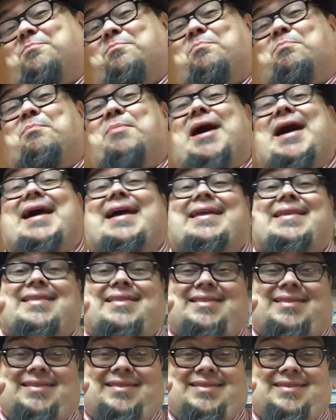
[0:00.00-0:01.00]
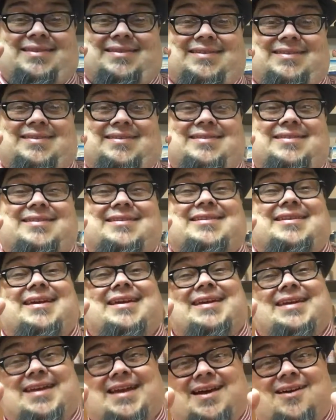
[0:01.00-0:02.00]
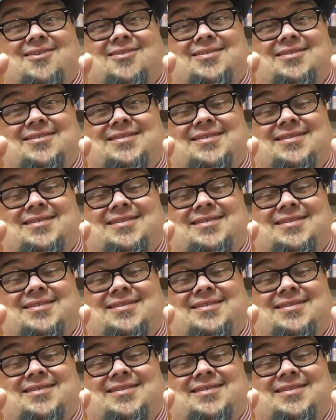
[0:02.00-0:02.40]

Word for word: bottles. Check it out.